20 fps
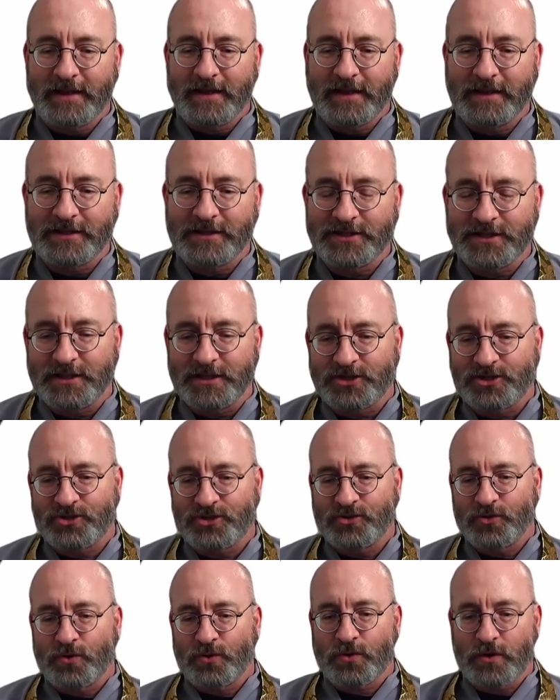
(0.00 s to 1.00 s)
is the
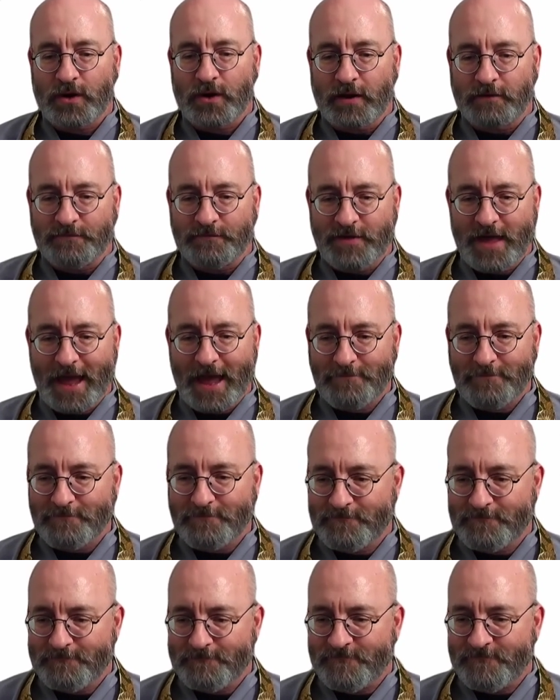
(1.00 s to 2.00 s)
shore of that
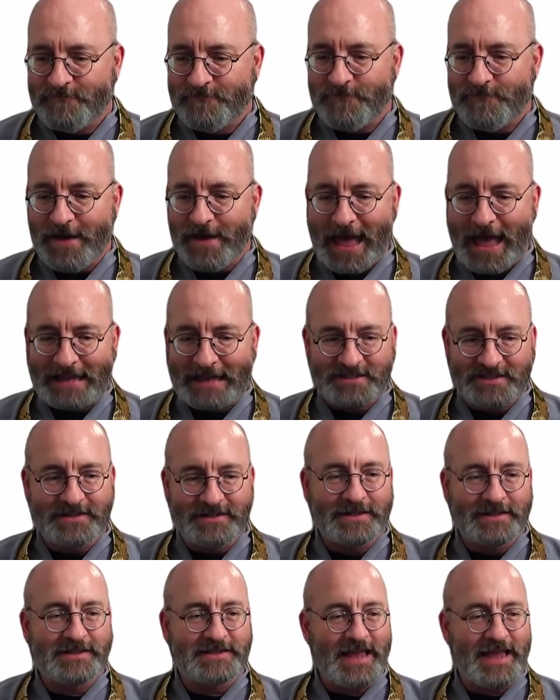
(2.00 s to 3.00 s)

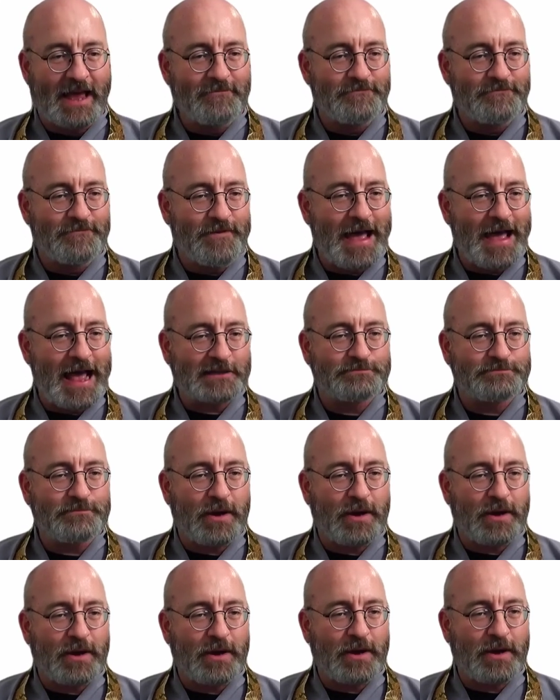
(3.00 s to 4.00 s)
vastness, that vast
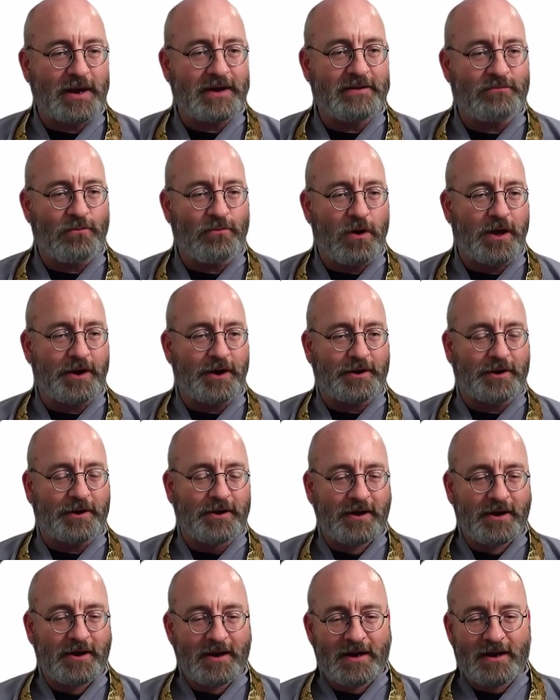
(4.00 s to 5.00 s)
body of
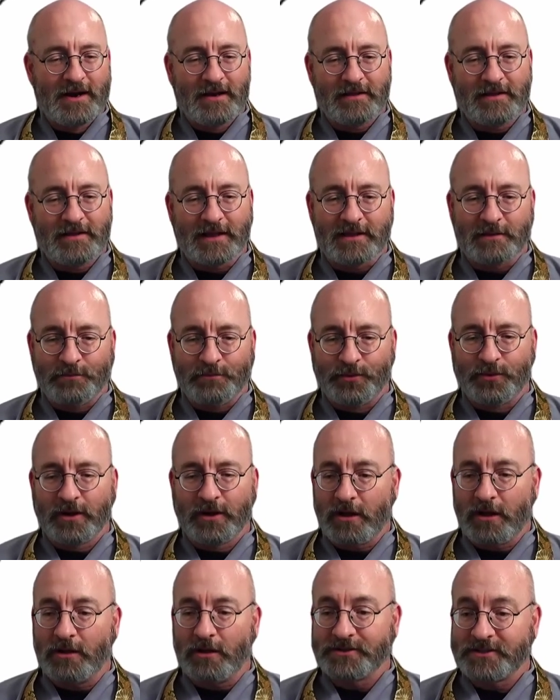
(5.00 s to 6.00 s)
water that the Buddha
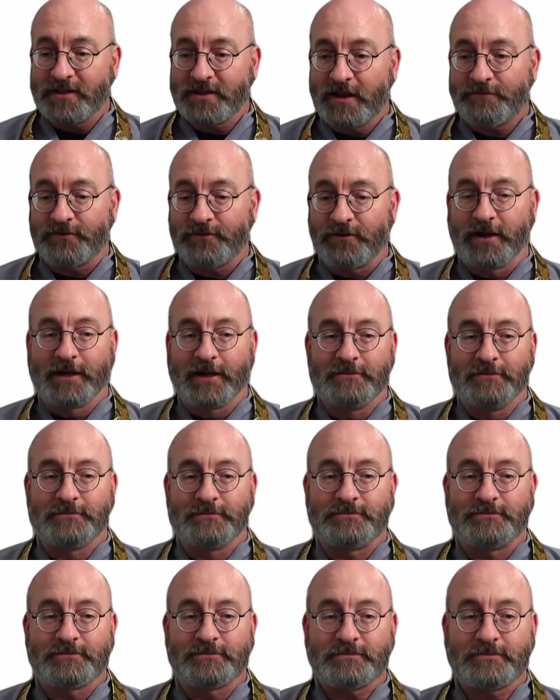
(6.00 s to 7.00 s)
called suffering.
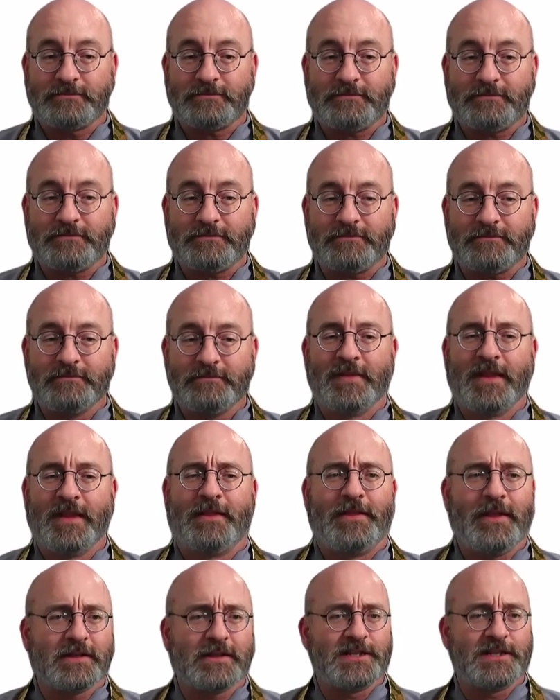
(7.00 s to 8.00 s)

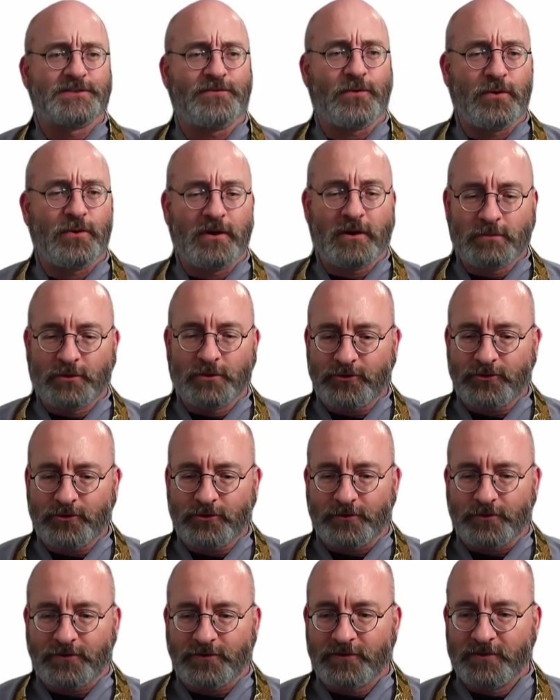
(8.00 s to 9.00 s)
Thus his Four Noble
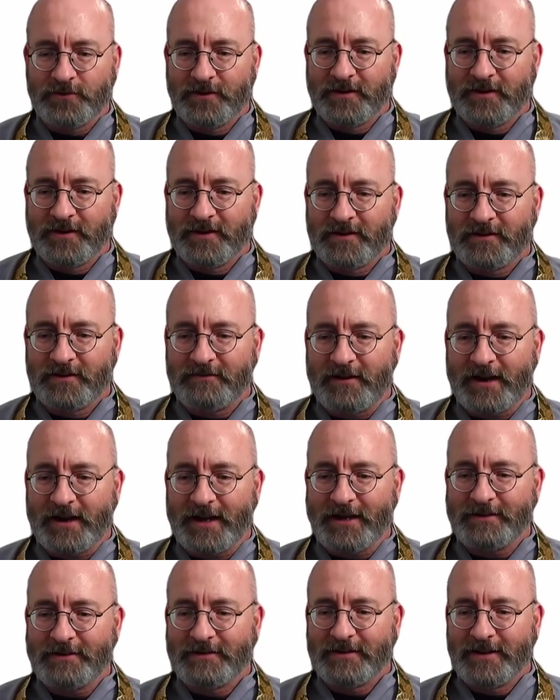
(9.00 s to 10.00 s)
Truths,
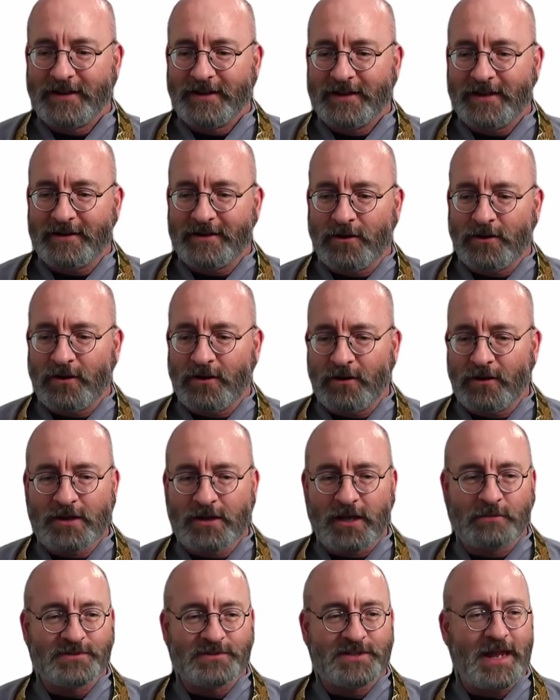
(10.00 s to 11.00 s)
right? It all
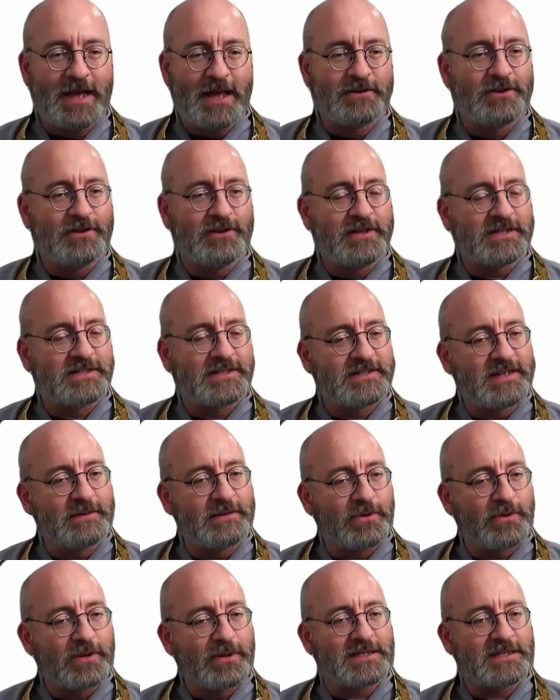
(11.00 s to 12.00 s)
comes down to this
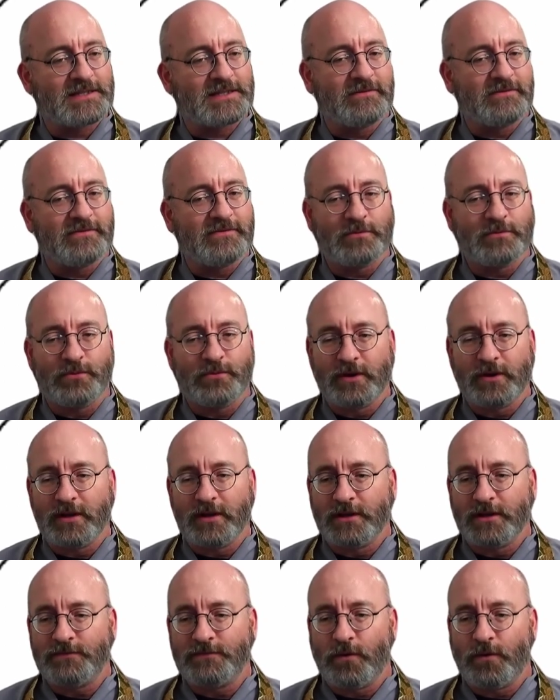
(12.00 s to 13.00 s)
simple lesson of the Buddha
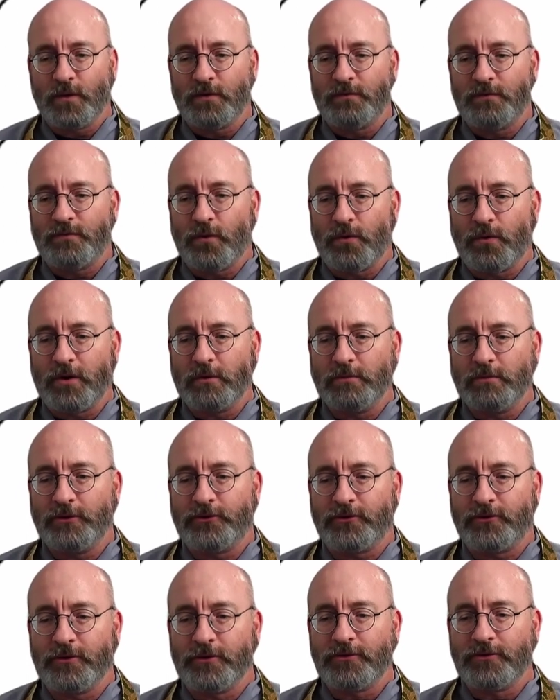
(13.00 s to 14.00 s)
and his Four Noble
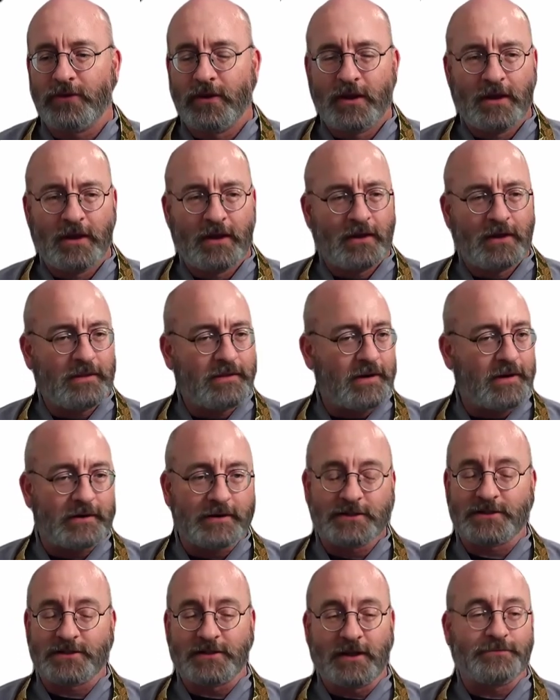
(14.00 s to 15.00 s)
Truths. There
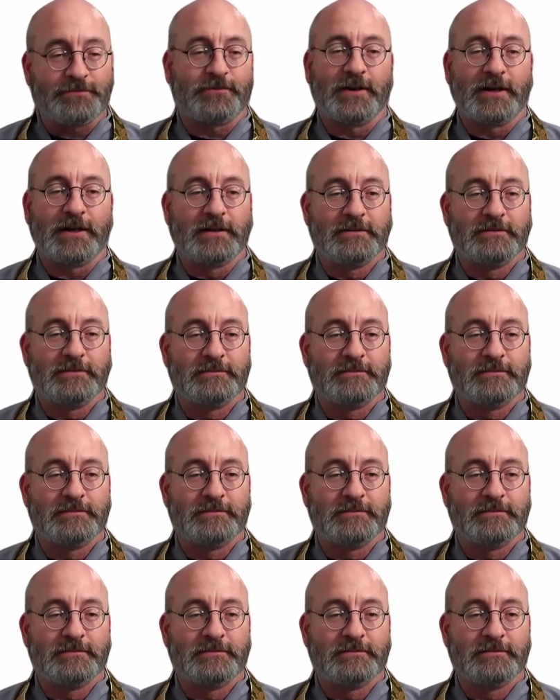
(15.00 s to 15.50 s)
is suffering.